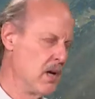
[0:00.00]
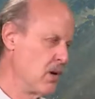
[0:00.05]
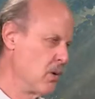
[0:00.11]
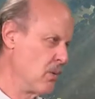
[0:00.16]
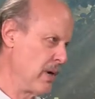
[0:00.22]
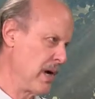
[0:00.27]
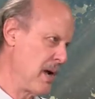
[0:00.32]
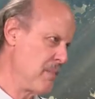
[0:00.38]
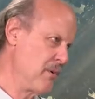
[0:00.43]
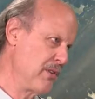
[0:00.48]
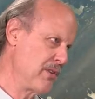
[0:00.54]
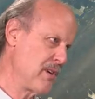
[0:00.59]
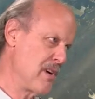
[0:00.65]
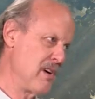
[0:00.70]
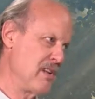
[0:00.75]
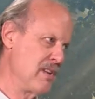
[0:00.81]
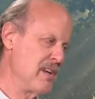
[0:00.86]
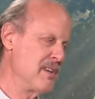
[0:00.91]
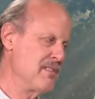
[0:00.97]
When I'm with
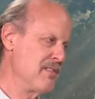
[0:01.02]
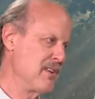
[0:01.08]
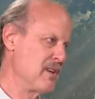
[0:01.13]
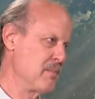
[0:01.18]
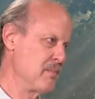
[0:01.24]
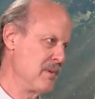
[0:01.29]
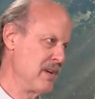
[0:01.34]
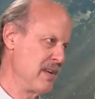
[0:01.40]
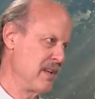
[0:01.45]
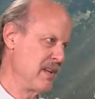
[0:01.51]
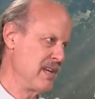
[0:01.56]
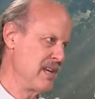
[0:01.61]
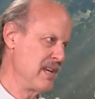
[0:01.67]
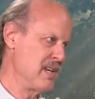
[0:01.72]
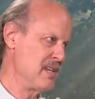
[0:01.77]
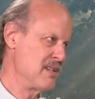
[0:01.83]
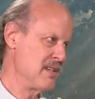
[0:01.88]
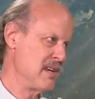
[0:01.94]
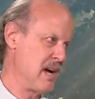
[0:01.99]
colleagues in the Middle
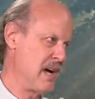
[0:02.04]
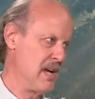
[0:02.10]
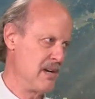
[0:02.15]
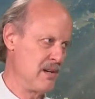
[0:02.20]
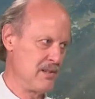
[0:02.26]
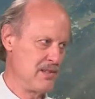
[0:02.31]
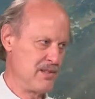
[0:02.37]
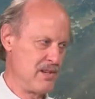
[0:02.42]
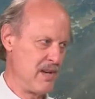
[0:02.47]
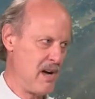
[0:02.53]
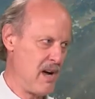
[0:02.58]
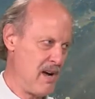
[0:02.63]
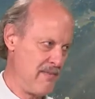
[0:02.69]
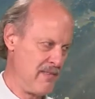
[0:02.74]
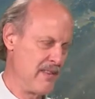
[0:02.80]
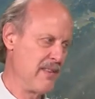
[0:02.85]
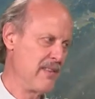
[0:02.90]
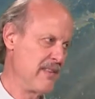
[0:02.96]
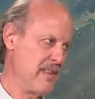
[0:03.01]
East, I also
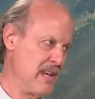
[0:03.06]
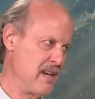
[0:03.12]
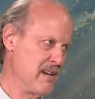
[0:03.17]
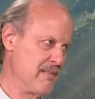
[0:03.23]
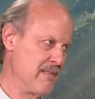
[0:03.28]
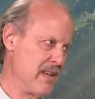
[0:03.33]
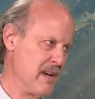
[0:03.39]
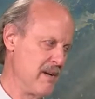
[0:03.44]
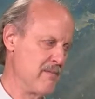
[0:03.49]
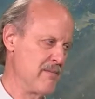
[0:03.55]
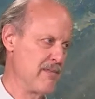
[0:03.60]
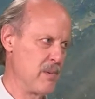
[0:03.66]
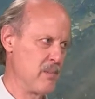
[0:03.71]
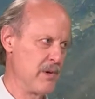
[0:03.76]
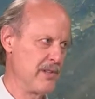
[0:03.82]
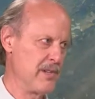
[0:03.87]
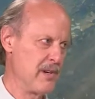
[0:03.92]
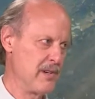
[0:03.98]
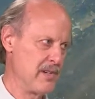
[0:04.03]
often think of them, from
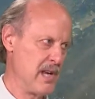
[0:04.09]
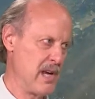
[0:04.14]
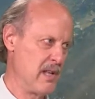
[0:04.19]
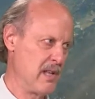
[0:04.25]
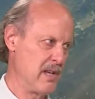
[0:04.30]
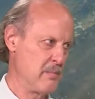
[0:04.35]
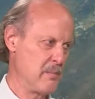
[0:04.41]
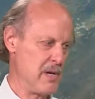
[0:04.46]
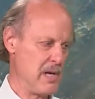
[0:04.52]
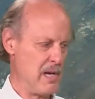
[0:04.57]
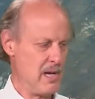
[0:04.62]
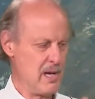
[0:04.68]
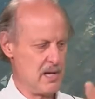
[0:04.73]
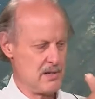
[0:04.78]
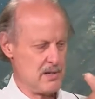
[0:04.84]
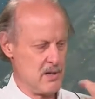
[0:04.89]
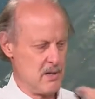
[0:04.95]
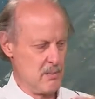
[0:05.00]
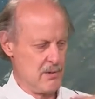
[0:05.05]
what they're telling me,
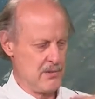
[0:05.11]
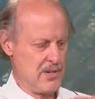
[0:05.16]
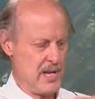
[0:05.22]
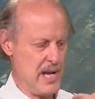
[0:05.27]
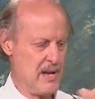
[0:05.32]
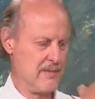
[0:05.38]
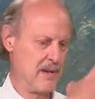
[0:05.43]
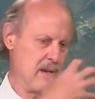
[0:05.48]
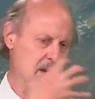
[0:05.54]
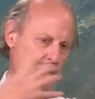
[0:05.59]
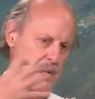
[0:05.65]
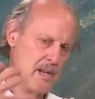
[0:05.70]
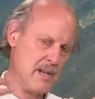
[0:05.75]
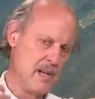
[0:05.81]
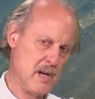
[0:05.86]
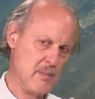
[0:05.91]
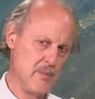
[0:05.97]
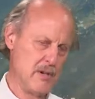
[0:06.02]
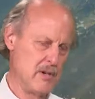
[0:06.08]
as almost having a
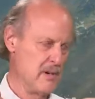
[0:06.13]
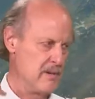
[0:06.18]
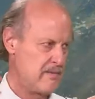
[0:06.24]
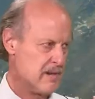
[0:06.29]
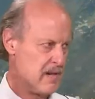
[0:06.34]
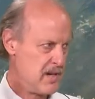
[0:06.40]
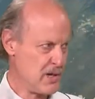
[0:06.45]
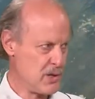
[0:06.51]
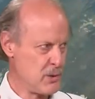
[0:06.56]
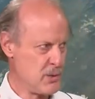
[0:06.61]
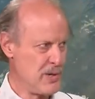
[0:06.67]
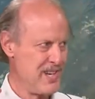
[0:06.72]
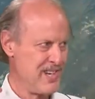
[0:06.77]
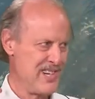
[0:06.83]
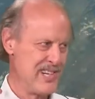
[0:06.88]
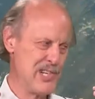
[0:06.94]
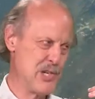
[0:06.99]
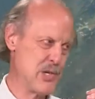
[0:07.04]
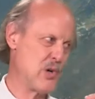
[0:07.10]
number of
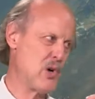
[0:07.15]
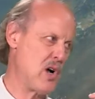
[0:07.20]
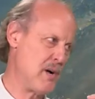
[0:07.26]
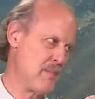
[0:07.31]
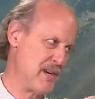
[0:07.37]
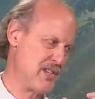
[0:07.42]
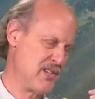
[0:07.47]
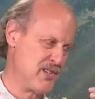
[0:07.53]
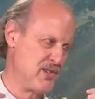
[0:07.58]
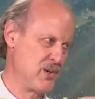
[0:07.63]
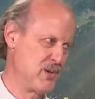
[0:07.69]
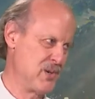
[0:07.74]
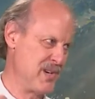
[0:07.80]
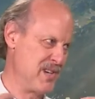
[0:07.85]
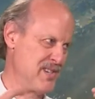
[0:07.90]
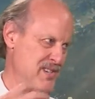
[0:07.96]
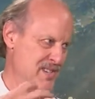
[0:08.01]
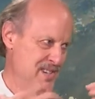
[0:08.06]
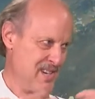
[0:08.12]
accreted trauma
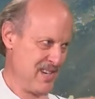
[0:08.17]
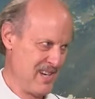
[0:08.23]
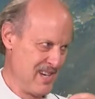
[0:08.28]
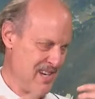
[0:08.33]
stories